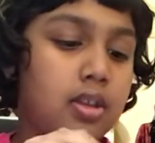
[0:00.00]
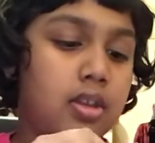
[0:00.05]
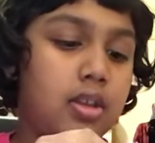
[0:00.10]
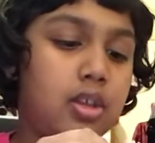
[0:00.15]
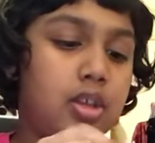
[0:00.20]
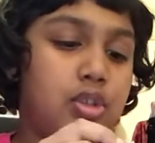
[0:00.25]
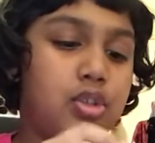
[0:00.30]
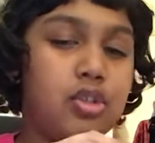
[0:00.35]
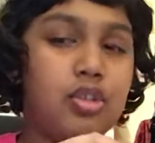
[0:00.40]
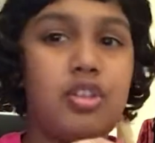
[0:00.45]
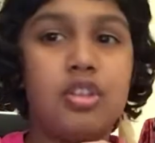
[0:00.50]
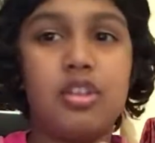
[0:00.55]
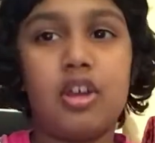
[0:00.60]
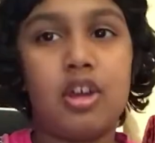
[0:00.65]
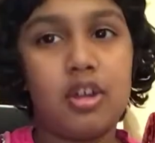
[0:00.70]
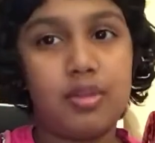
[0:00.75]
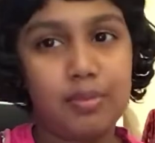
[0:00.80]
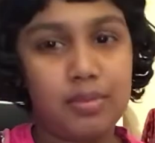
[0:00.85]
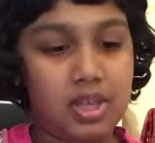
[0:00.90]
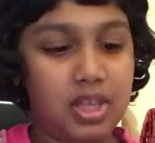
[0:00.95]
It should
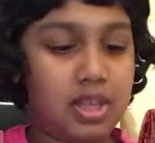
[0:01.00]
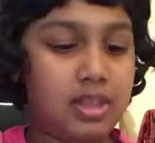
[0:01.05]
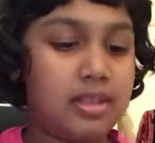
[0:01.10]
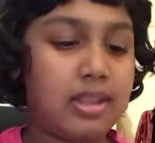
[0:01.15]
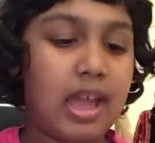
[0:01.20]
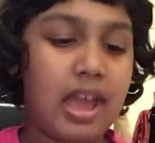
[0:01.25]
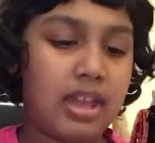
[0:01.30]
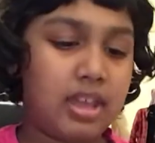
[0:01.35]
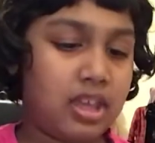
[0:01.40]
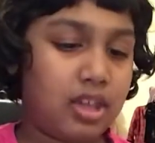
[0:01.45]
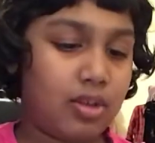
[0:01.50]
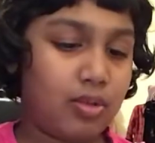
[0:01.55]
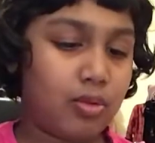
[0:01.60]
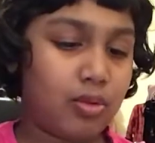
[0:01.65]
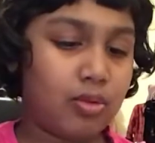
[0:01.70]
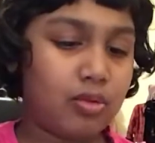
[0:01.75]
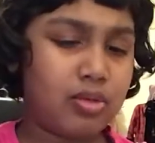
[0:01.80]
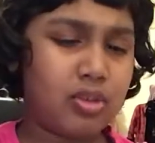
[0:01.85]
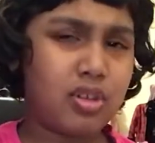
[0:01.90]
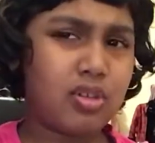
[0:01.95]
not be that
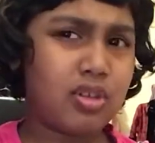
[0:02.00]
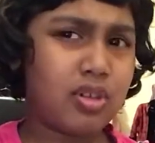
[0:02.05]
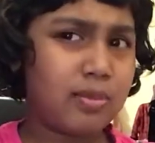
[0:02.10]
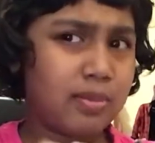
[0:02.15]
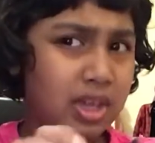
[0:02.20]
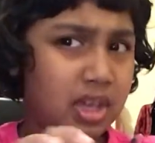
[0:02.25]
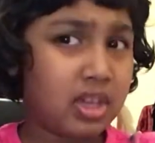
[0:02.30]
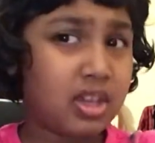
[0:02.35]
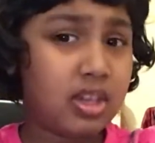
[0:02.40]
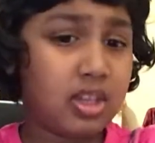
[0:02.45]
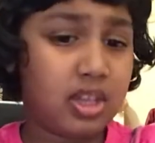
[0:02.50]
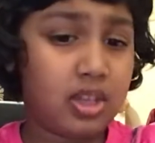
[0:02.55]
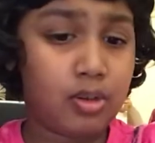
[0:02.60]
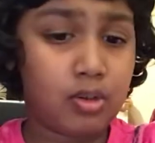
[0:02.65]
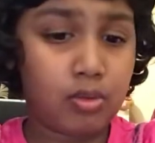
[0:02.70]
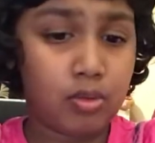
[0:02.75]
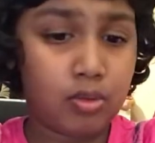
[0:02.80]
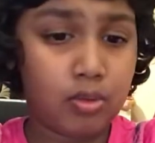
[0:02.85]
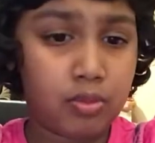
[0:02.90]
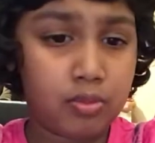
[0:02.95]
equal. You can make it
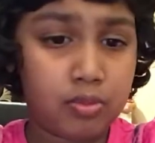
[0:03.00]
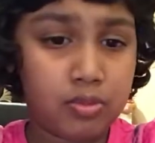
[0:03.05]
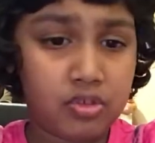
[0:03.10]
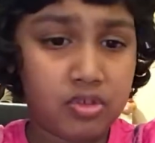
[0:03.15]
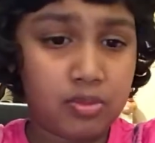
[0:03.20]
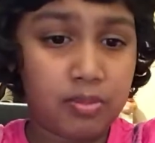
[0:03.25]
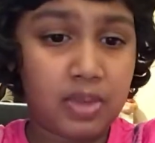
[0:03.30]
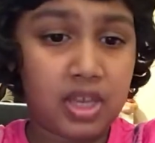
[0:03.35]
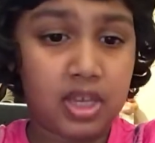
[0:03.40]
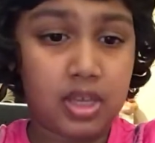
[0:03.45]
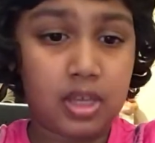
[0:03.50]
equal to make